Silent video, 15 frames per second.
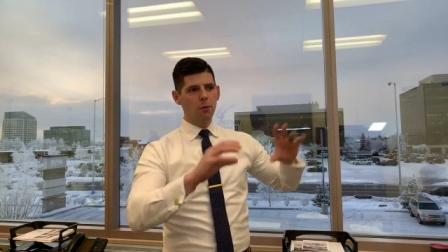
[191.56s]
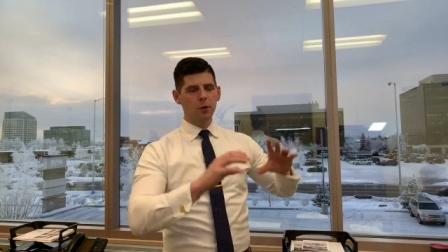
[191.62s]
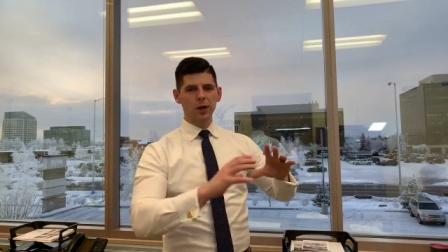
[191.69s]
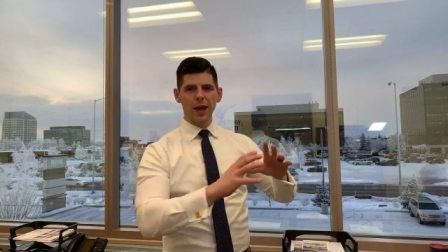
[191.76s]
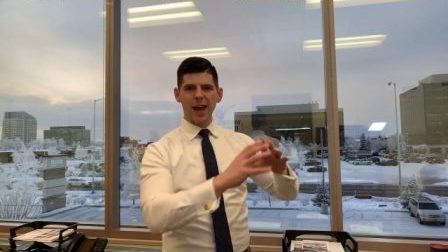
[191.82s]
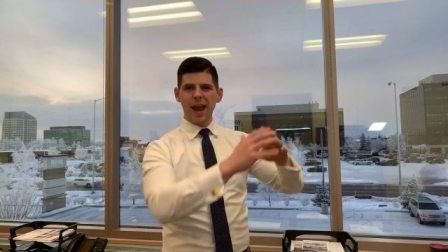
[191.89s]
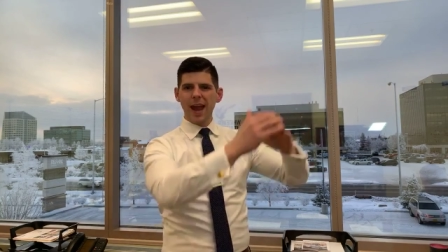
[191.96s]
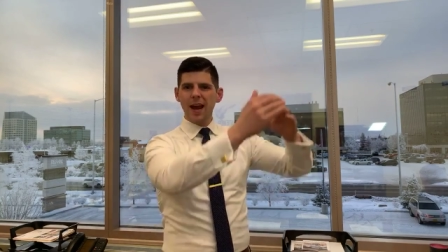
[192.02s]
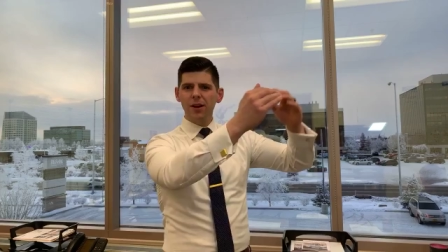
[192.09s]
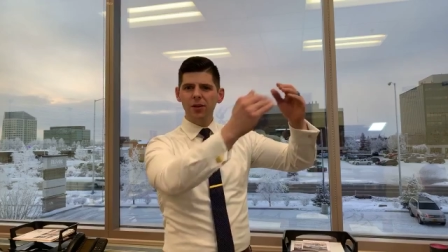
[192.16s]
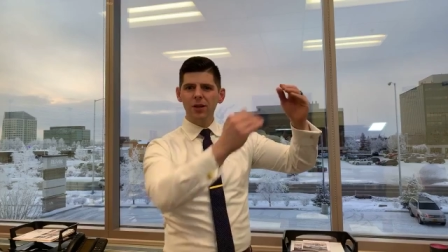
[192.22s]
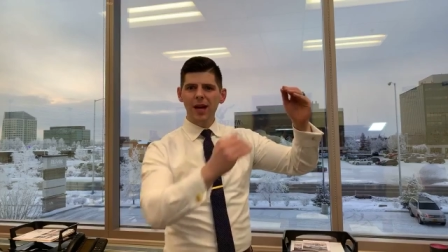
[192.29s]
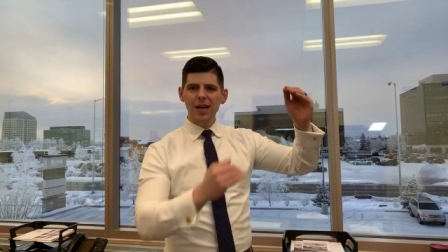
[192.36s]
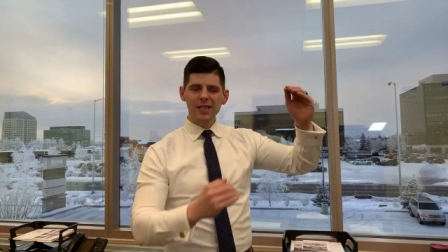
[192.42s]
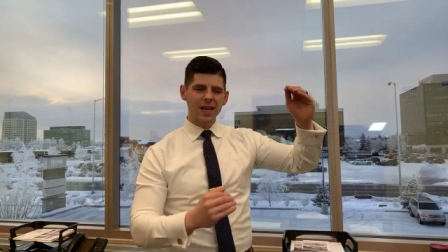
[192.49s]
and we're gonna
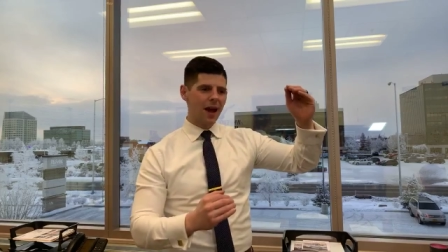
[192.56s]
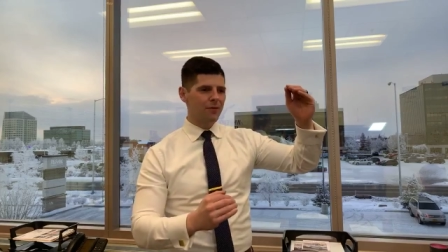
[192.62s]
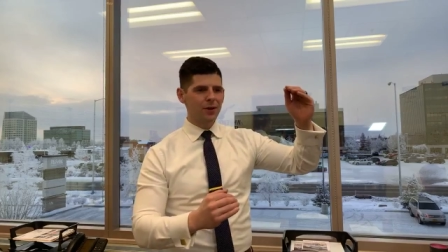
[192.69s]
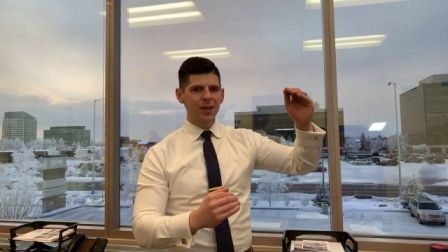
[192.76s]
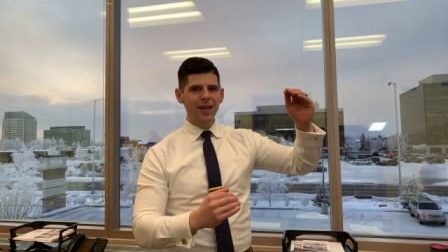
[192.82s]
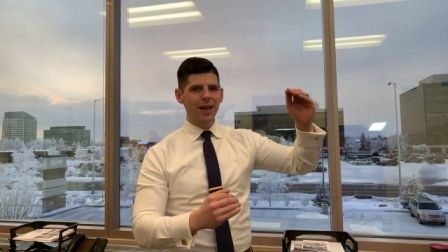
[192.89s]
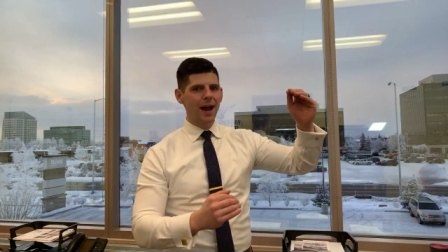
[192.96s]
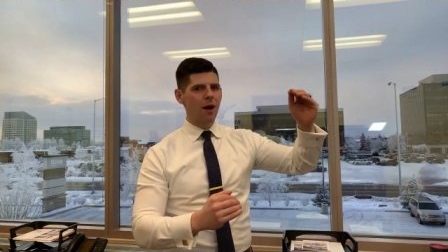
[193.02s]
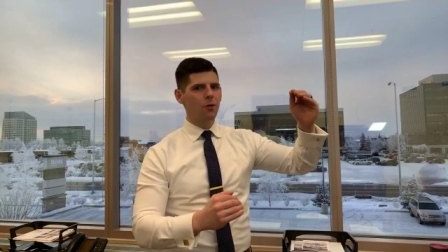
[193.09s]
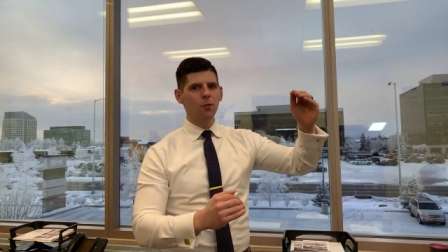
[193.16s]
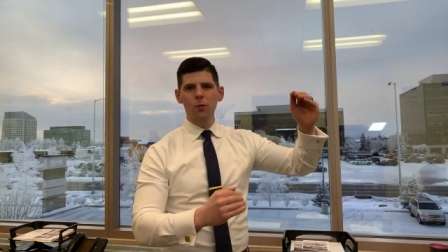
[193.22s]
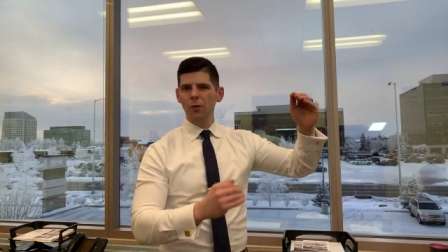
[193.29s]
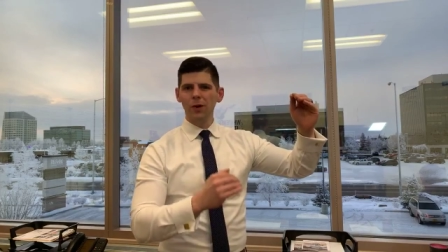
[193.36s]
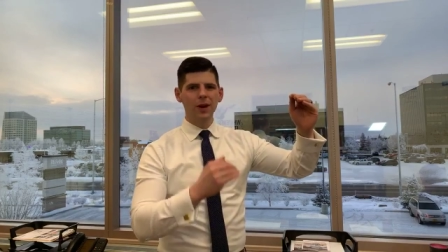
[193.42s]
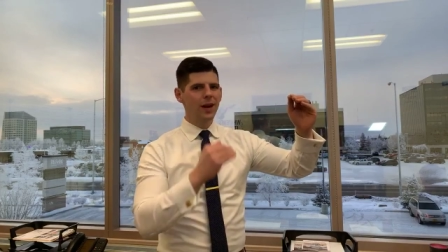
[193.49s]
annualize everything
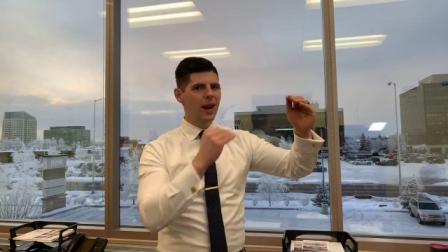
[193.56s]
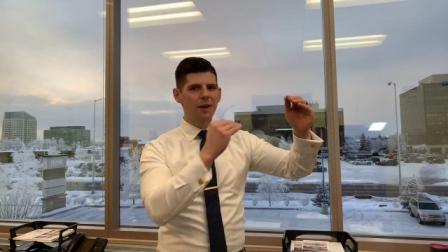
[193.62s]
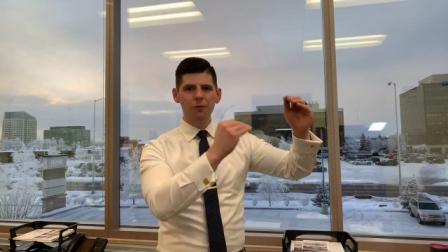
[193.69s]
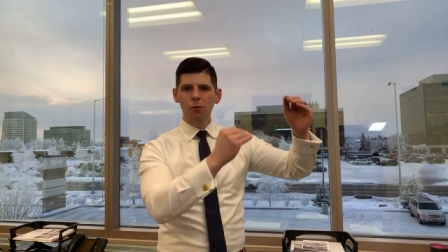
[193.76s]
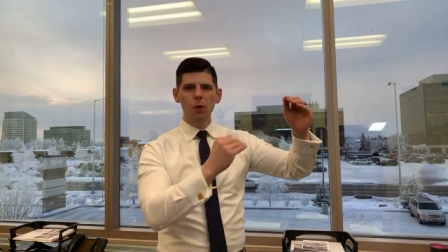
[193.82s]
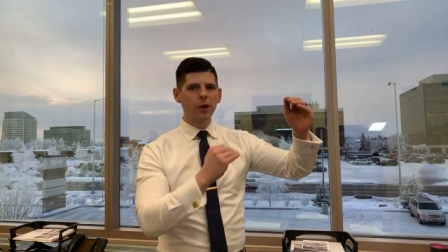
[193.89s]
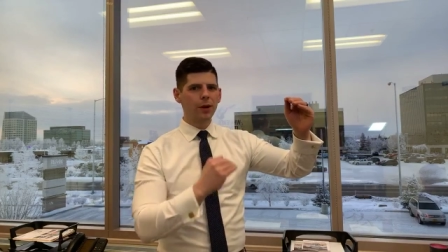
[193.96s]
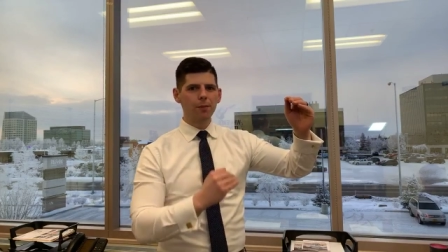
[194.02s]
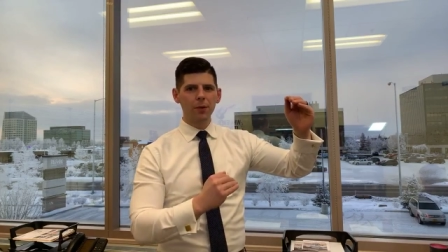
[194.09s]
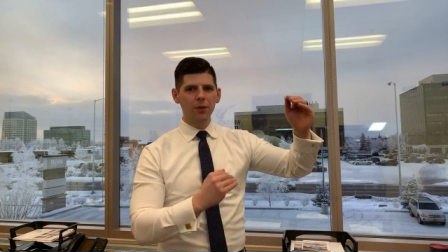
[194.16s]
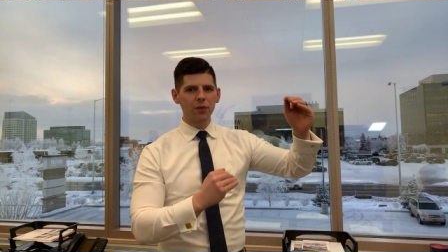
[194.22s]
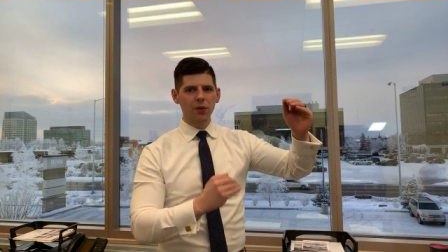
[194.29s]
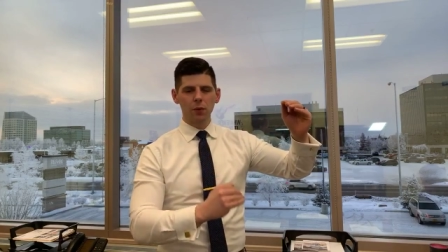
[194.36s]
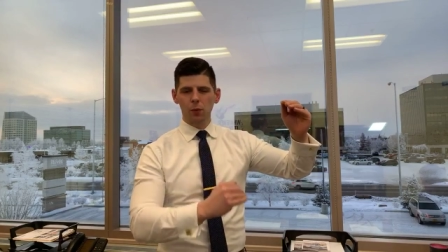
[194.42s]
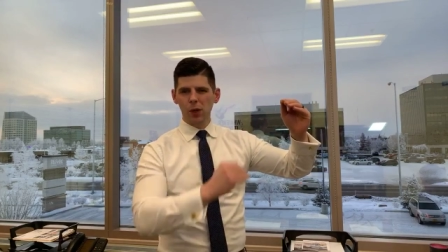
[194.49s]
out, never run it
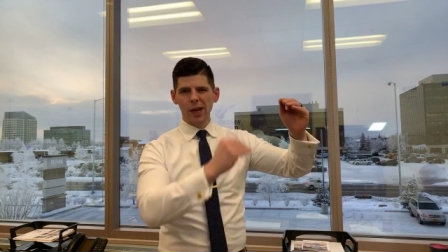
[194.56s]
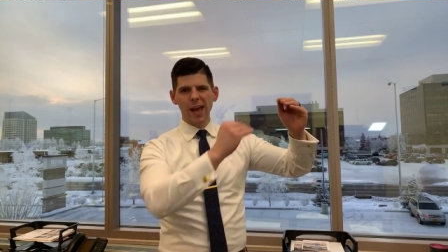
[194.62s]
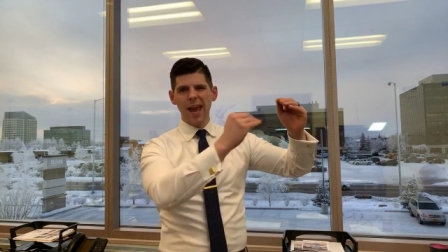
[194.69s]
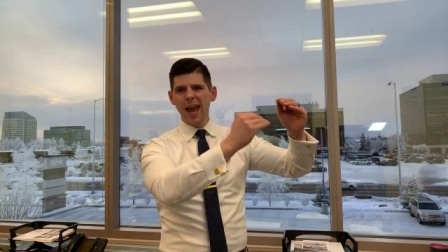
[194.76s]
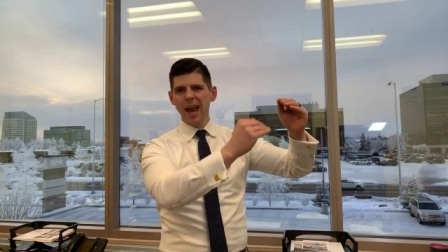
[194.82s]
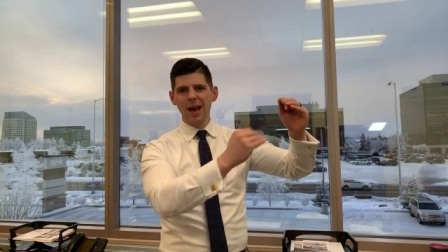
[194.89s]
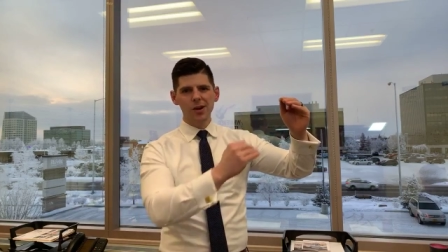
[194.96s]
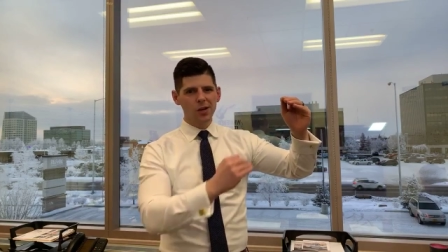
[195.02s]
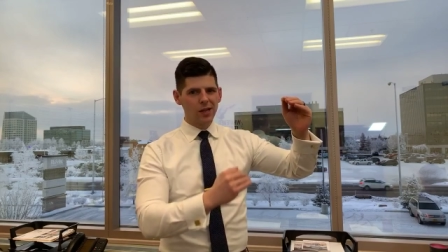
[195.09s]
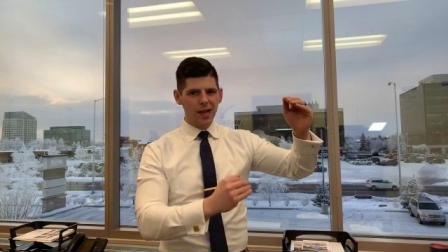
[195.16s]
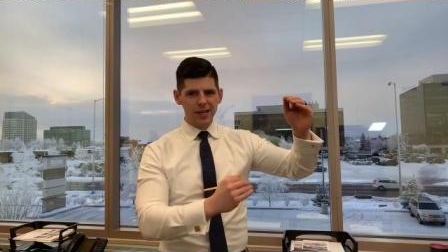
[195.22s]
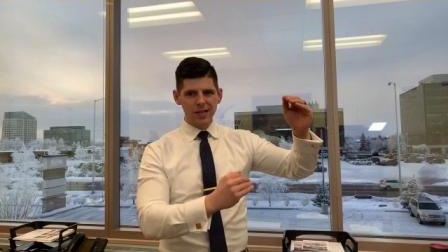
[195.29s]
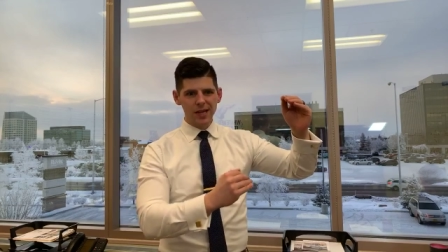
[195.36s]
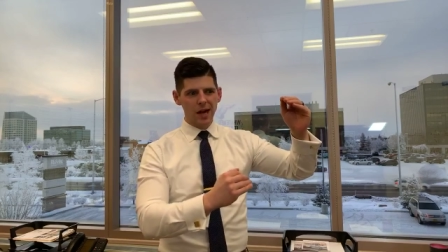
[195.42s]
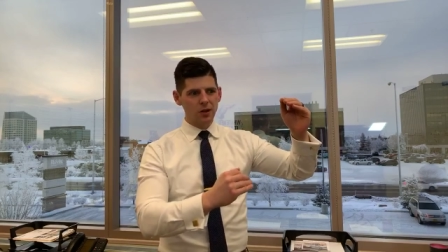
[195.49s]
monthly, we're gonna
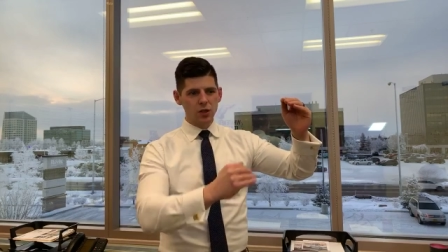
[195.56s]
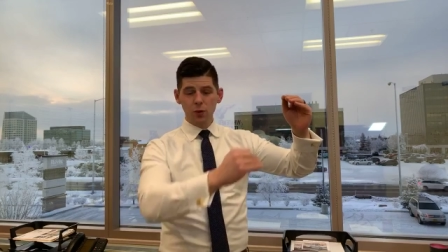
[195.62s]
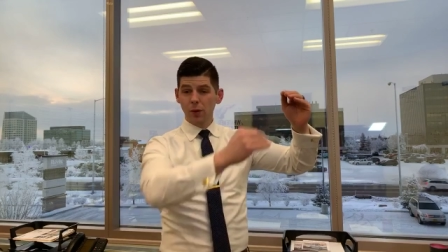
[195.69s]
annualize it out.